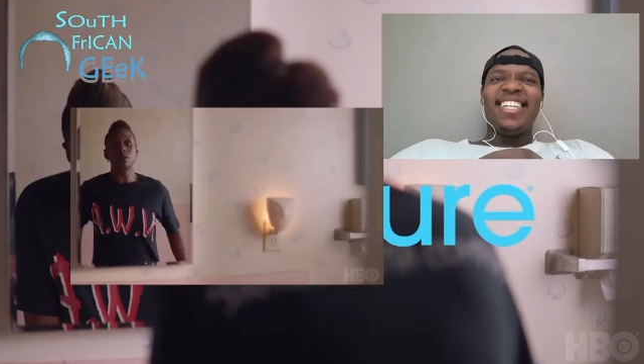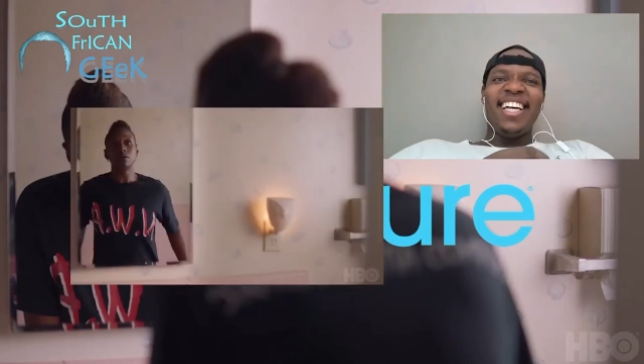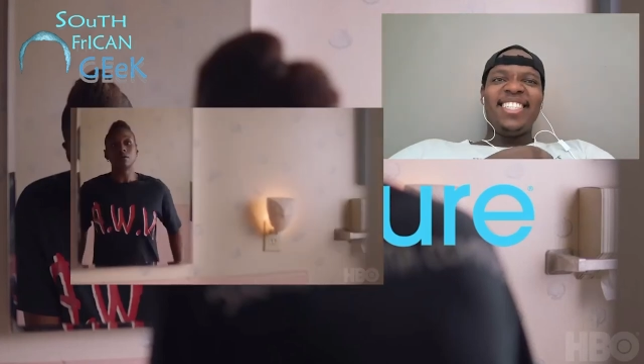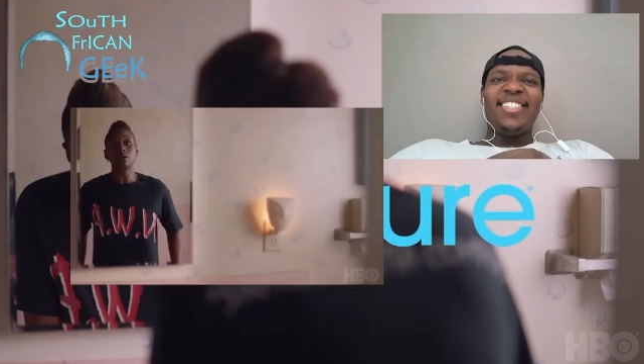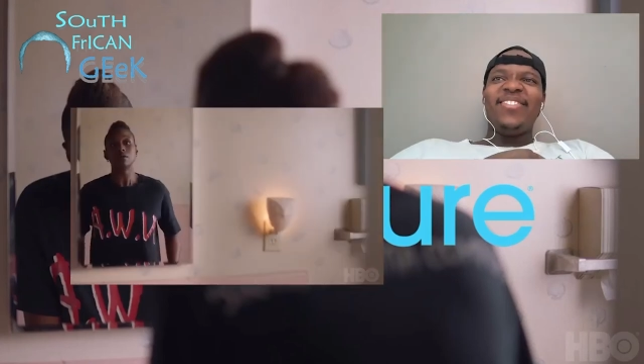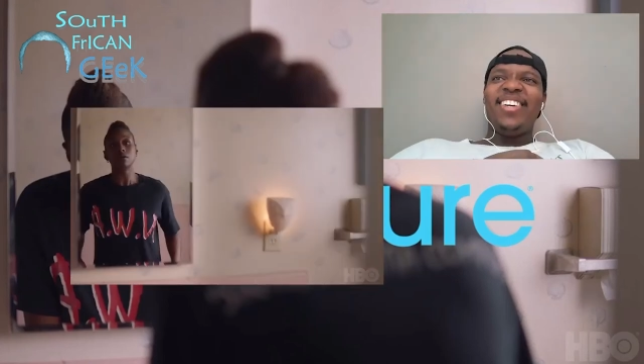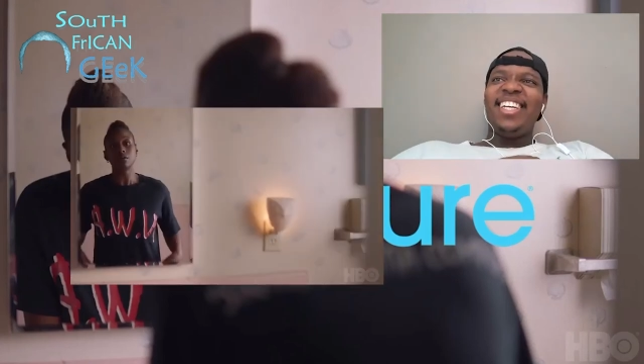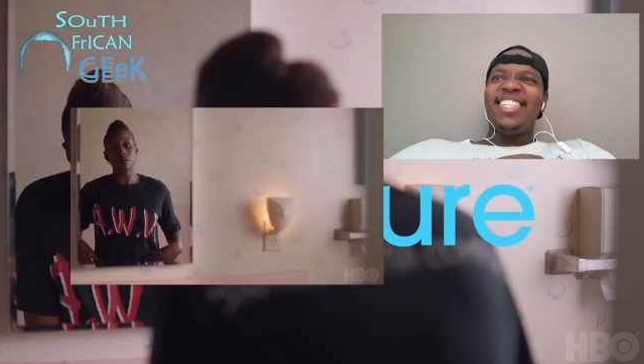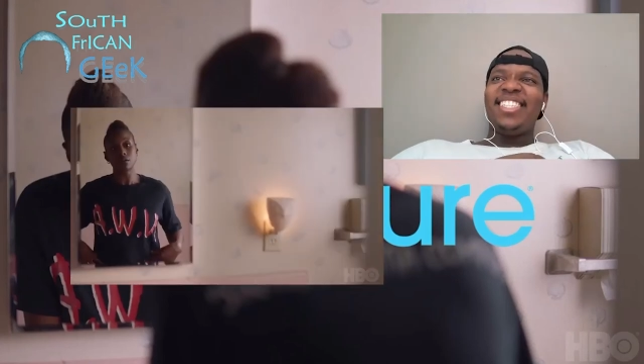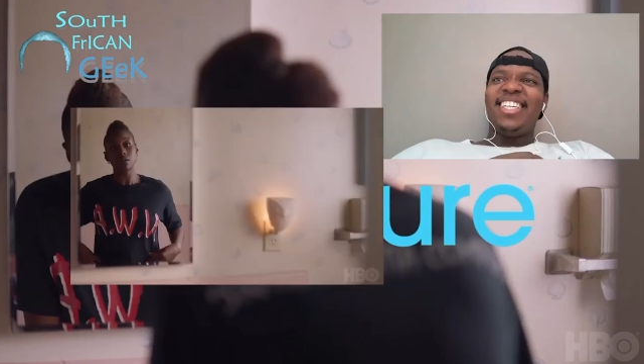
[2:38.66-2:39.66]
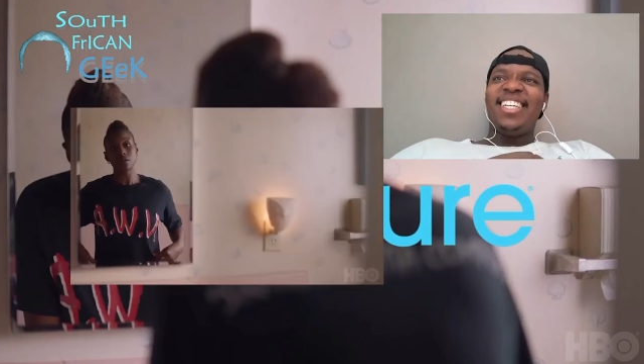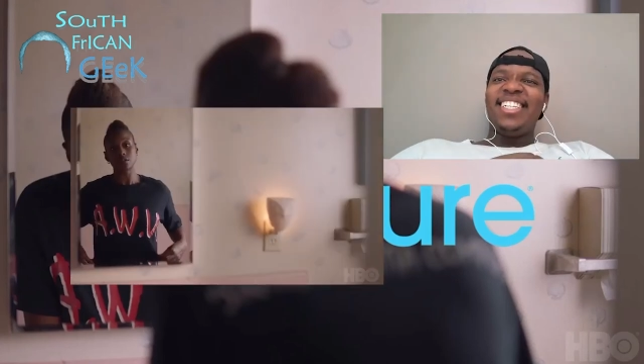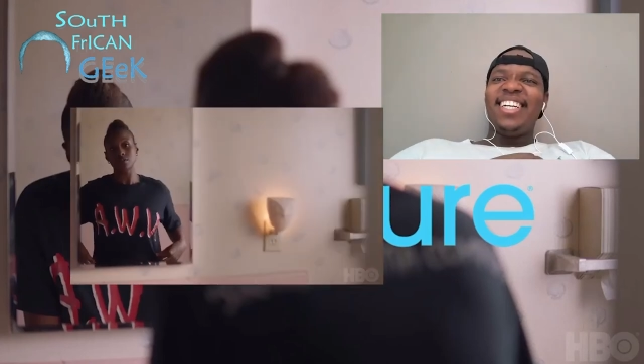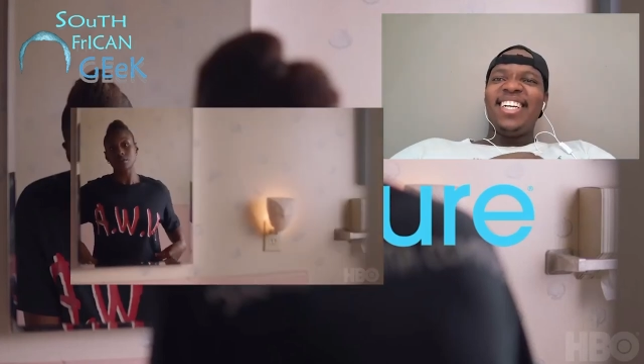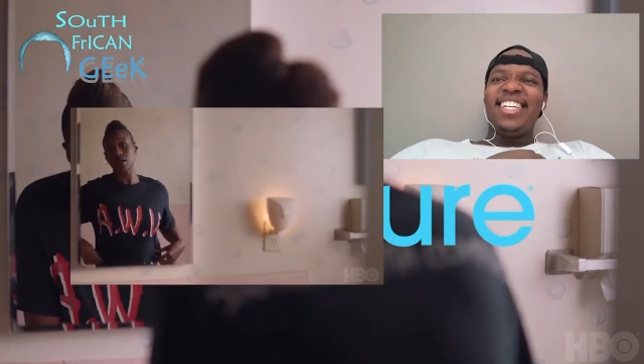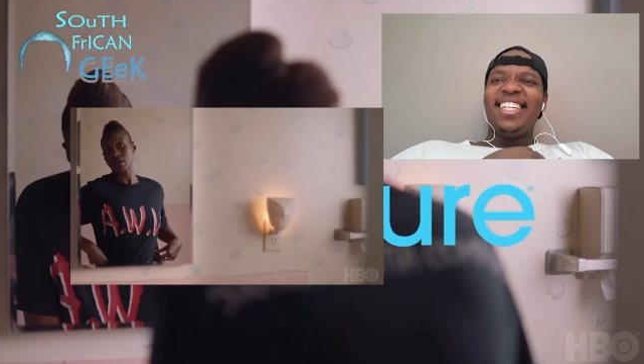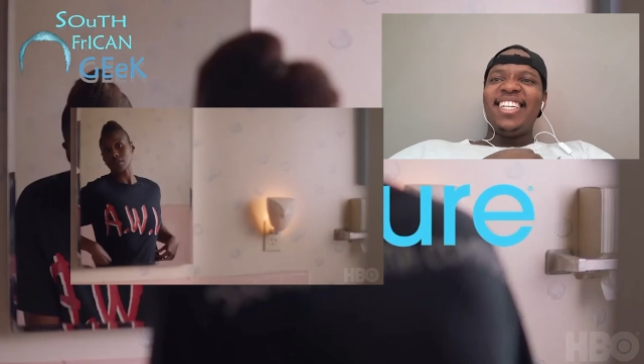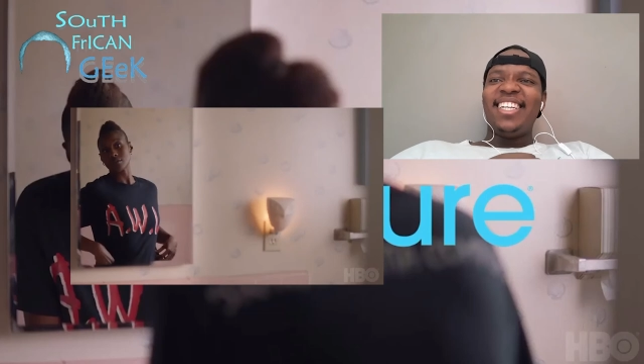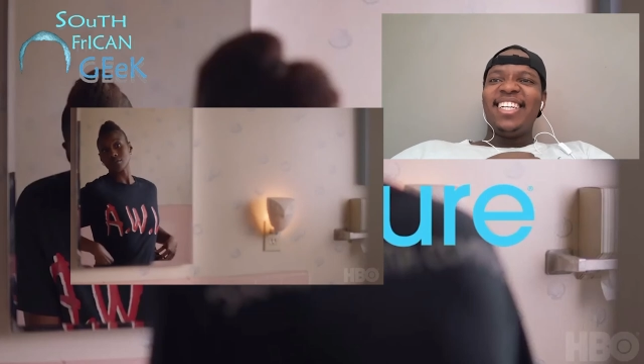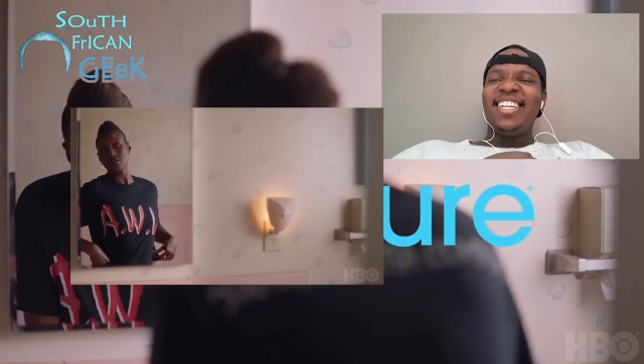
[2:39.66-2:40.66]
That's amazing. I do got an
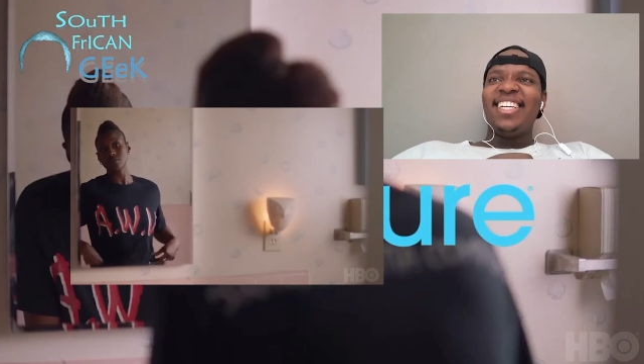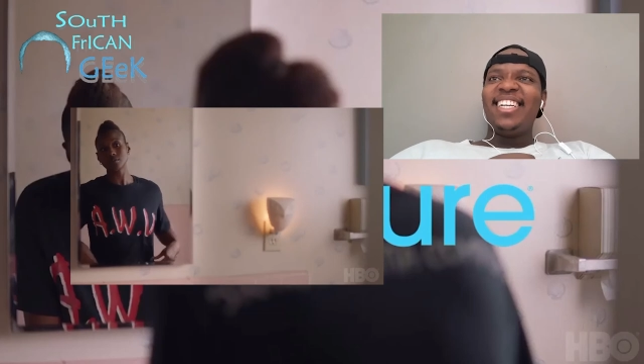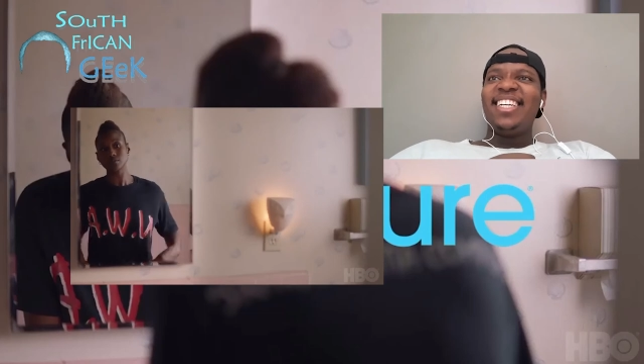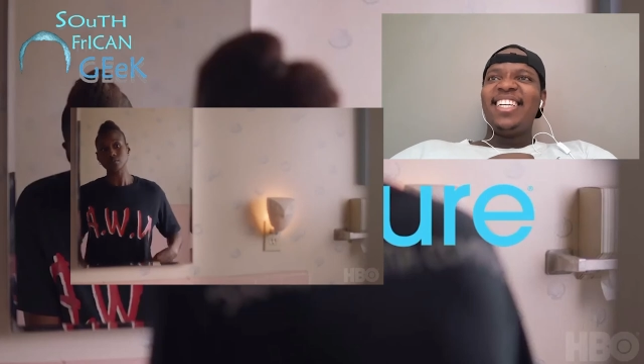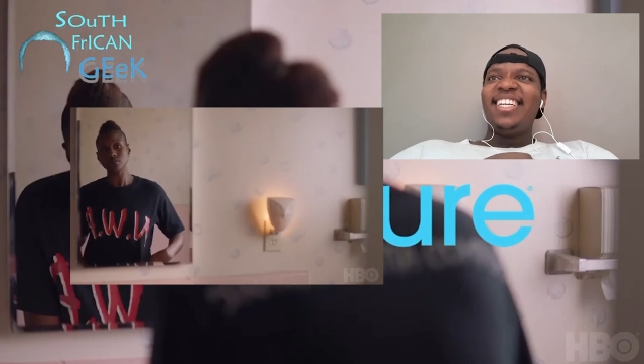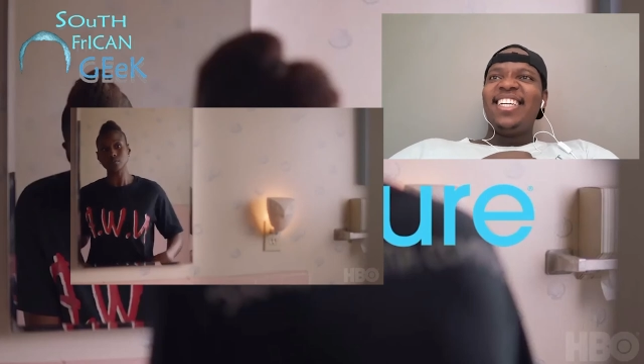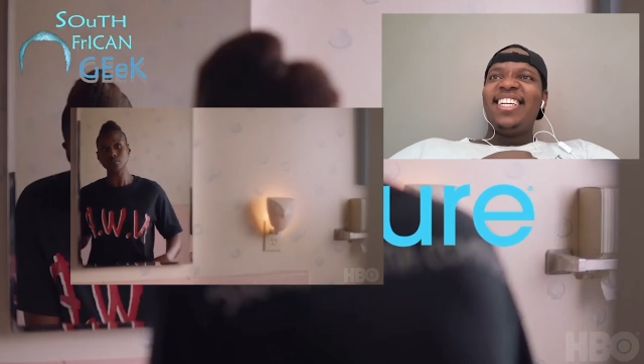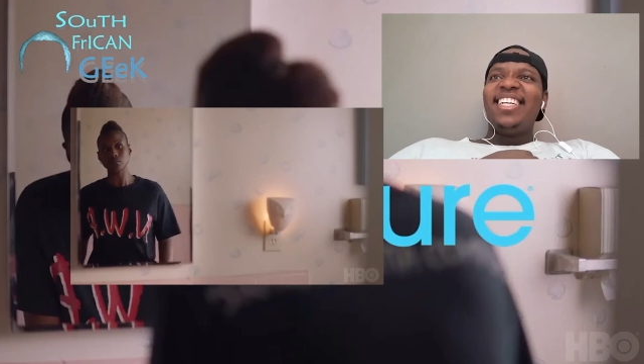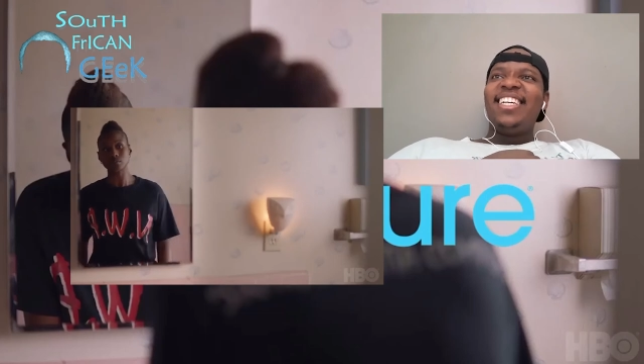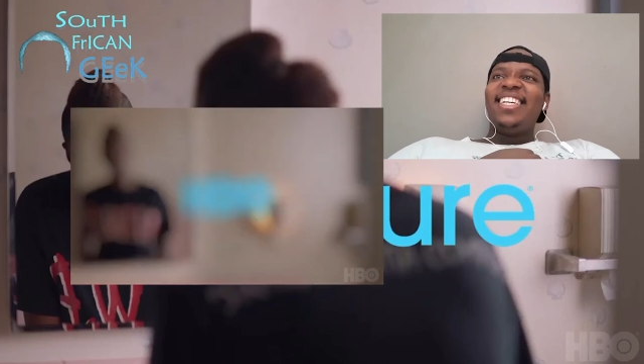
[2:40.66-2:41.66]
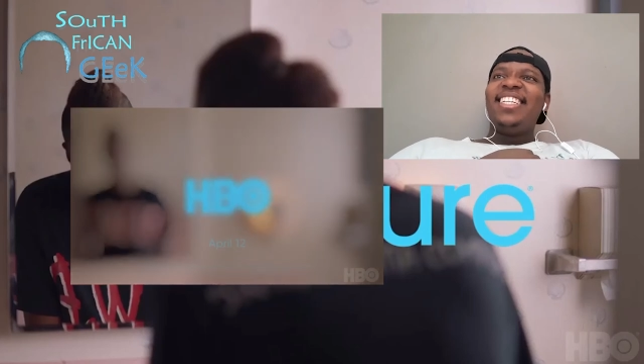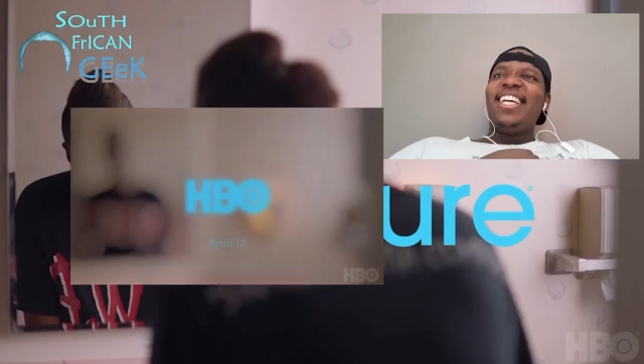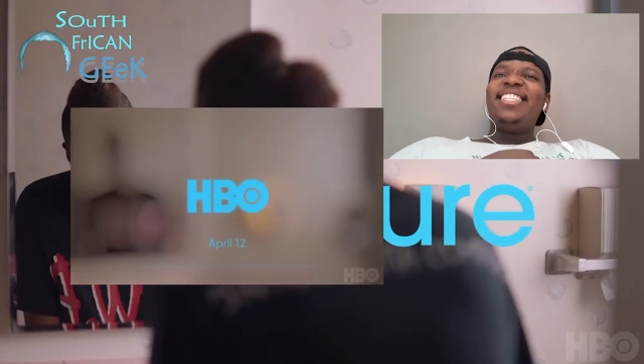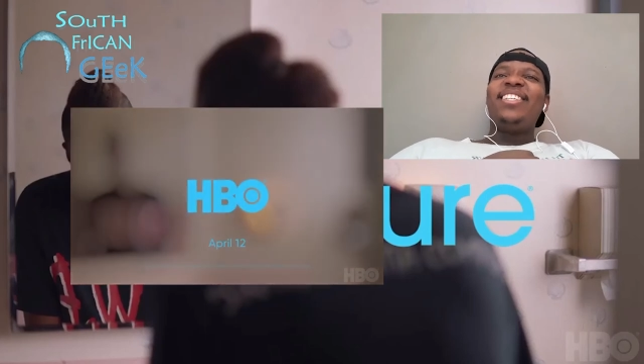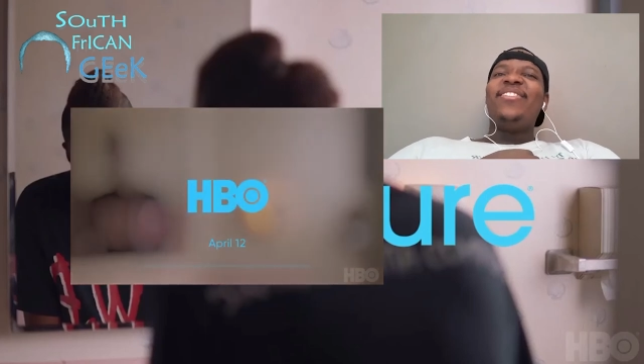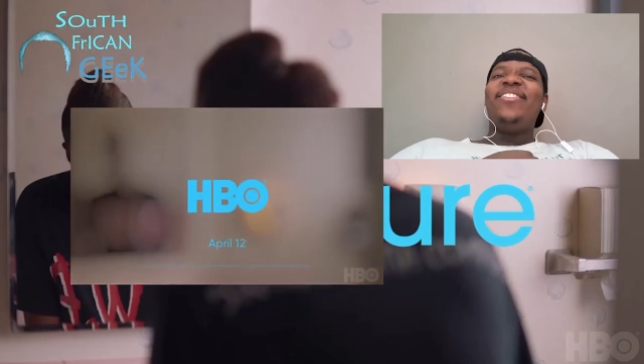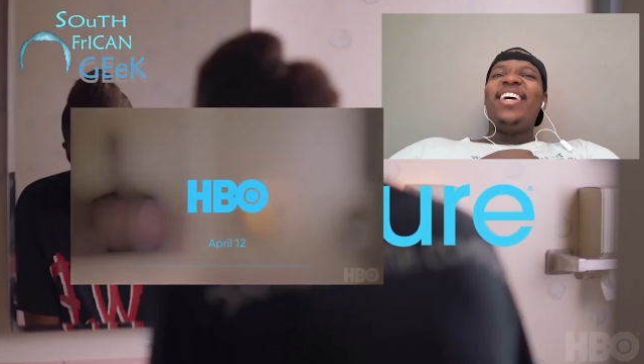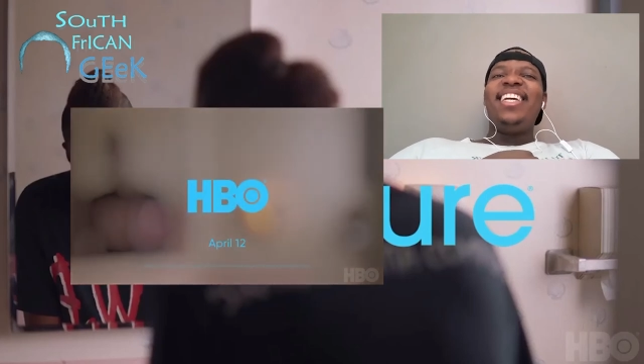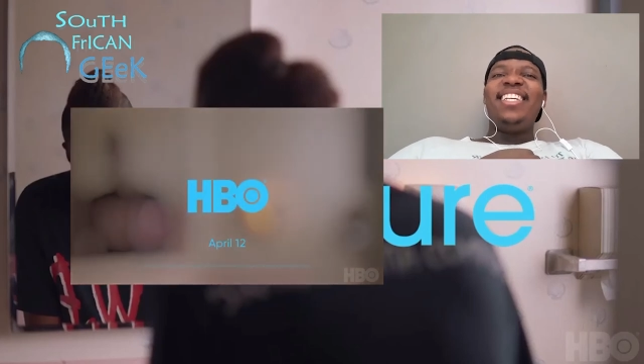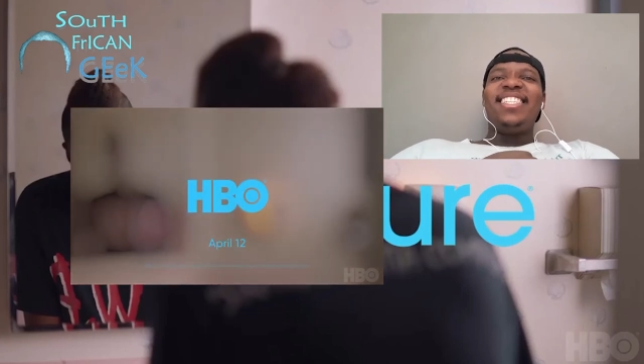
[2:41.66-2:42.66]
attitude. That's
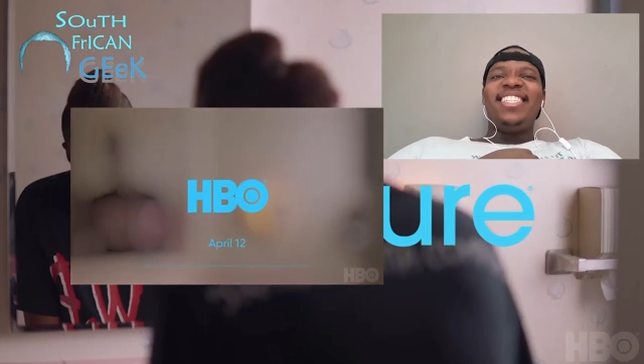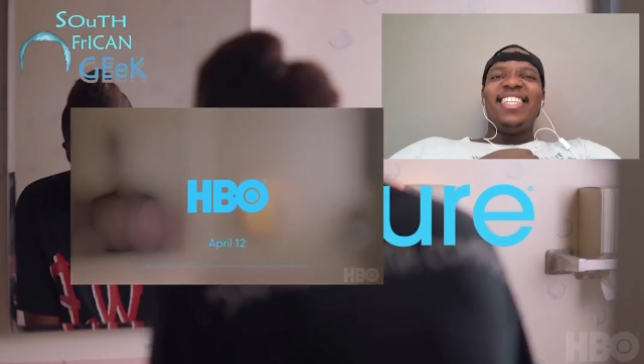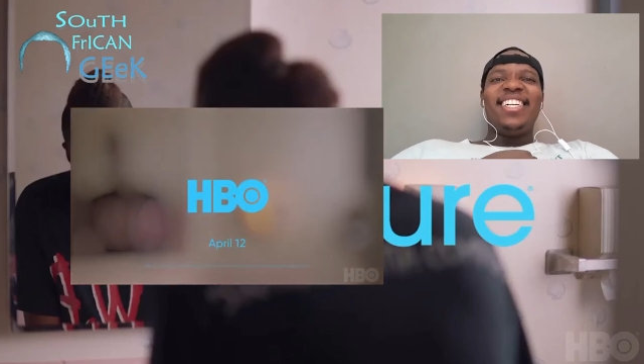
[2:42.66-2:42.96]
amazing.